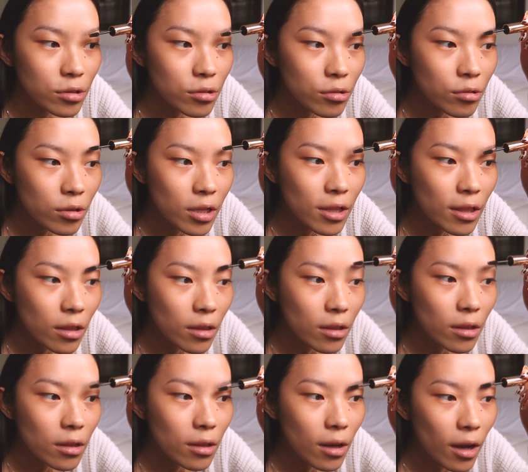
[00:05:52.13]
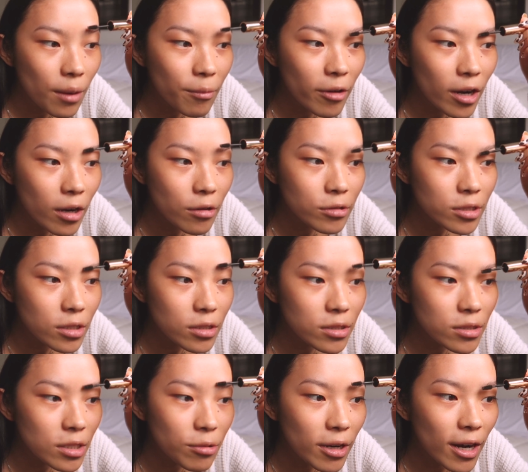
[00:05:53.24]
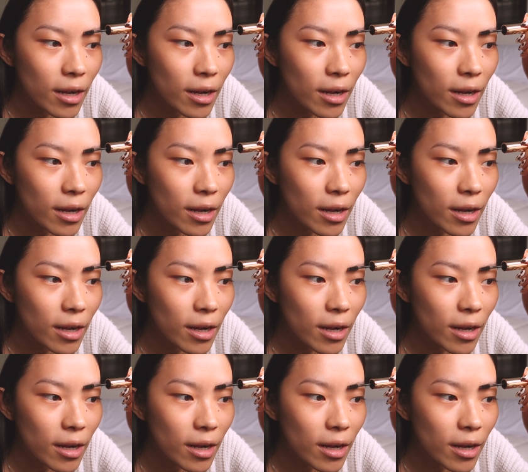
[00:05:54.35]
through the eyebrows and see what